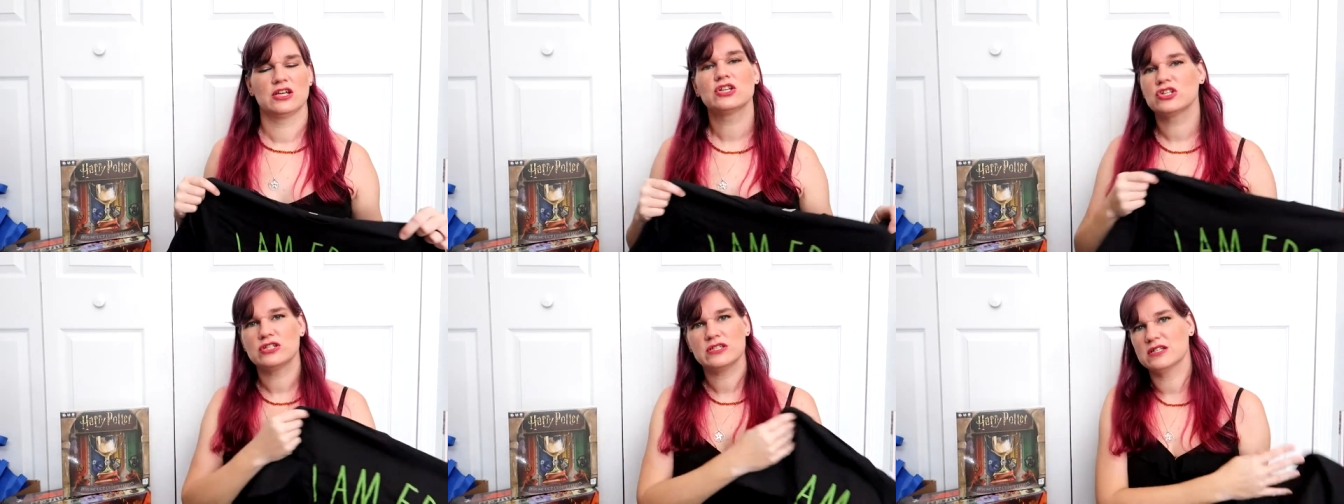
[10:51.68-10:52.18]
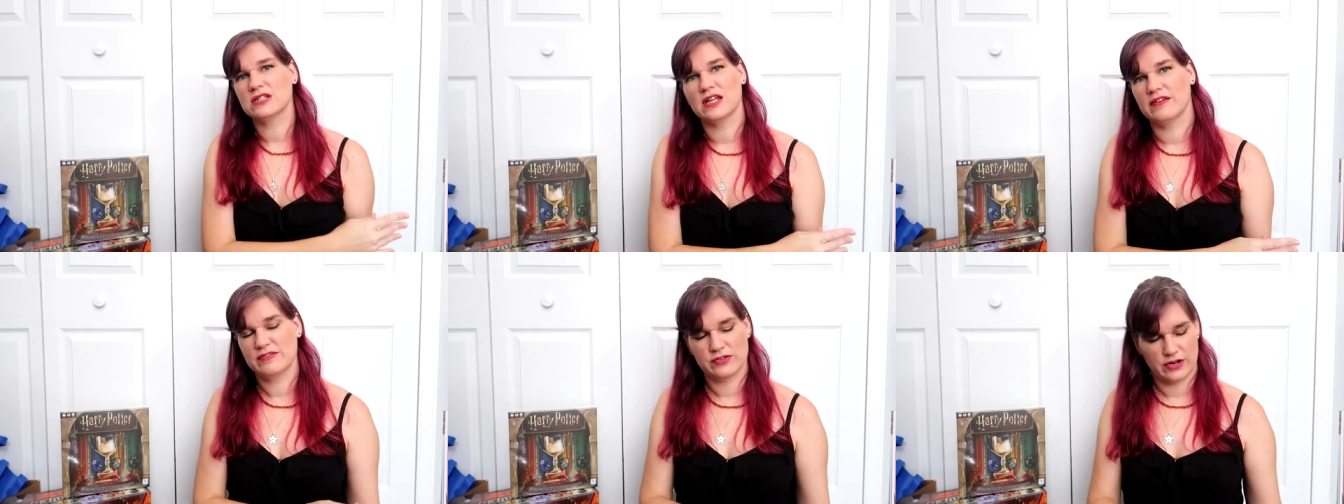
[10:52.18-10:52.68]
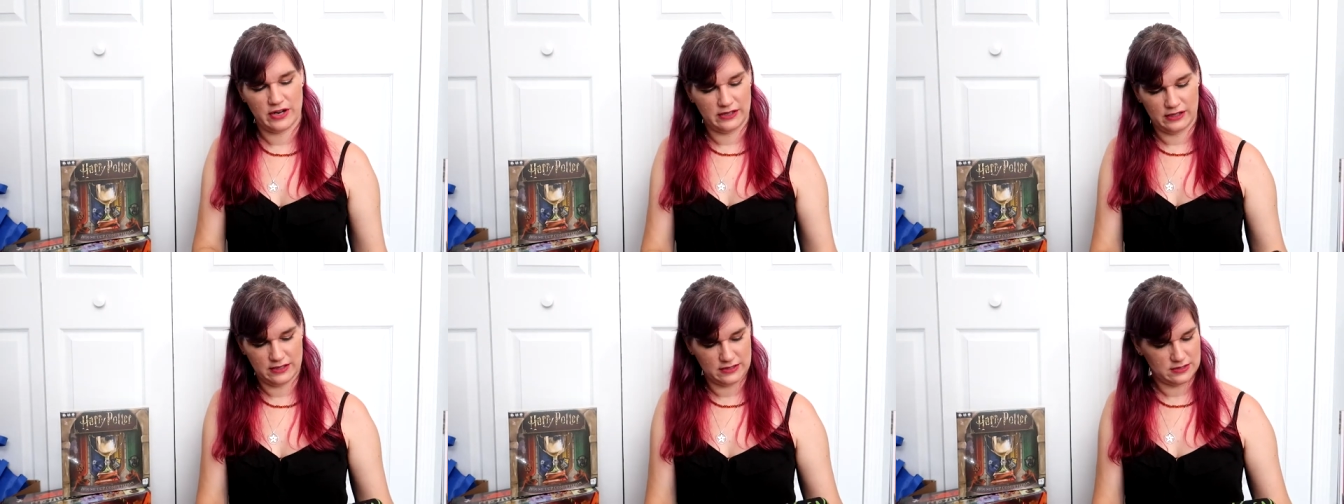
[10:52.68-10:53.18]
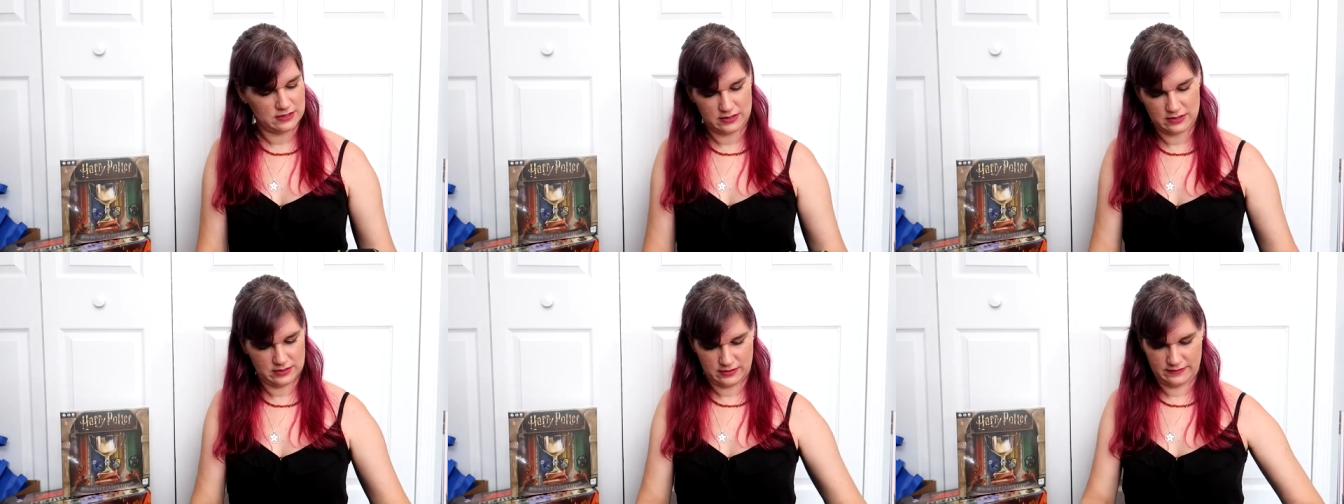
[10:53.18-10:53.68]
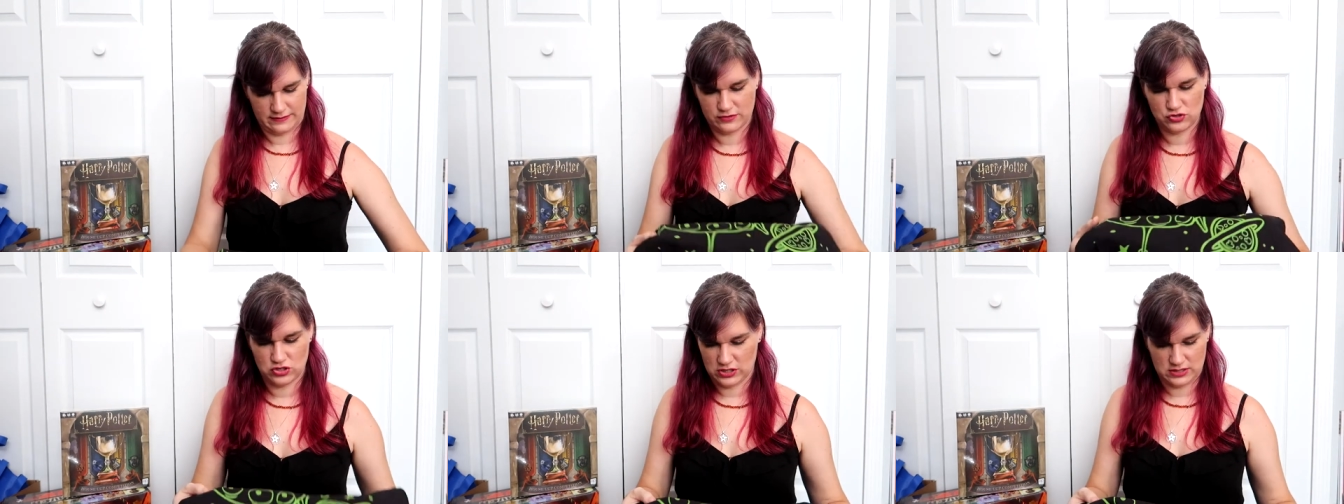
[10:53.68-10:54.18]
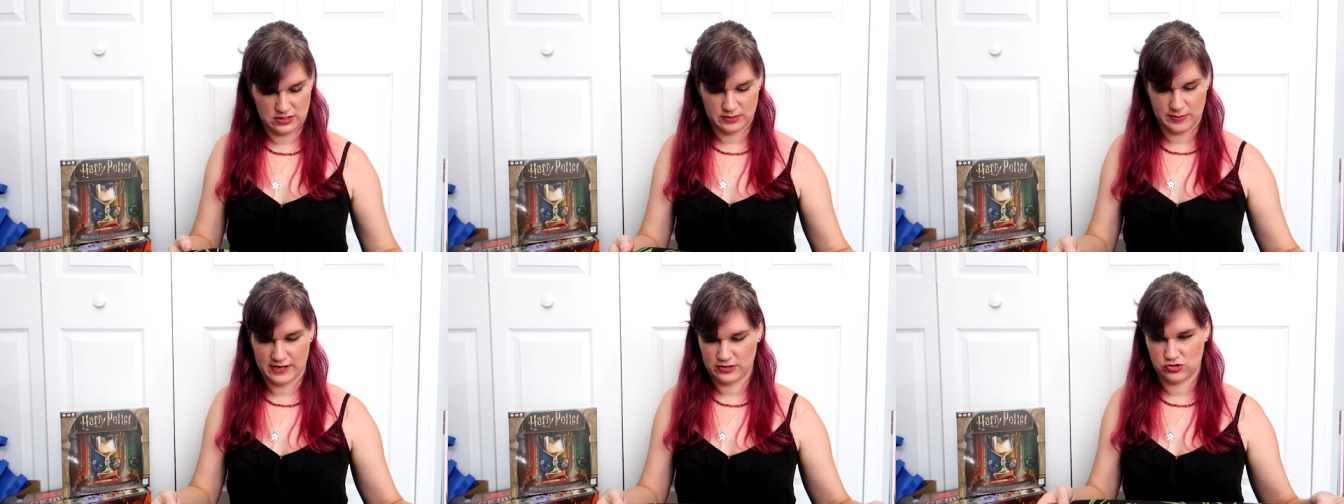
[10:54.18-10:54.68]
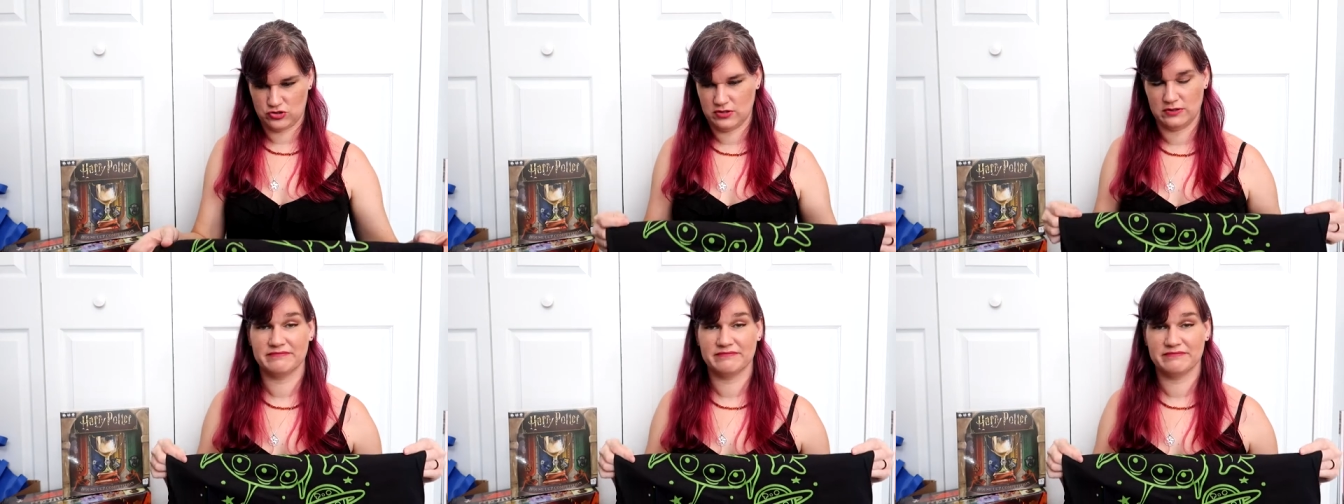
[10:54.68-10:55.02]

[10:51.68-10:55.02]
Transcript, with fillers: She still loves her aliens just as much.